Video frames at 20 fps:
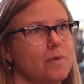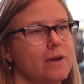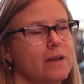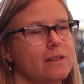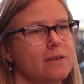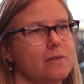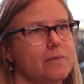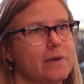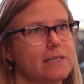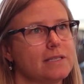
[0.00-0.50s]
One
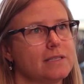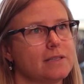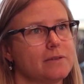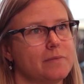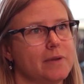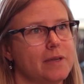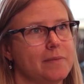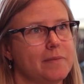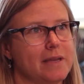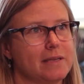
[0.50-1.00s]
of the ways that
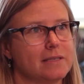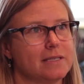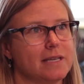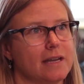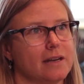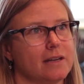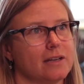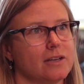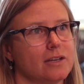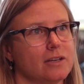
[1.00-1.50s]
we
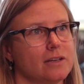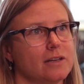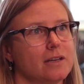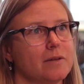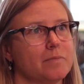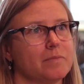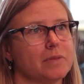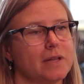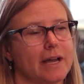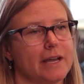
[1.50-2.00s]
maintain a good
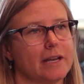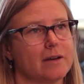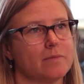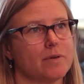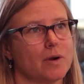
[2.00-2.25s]
compliant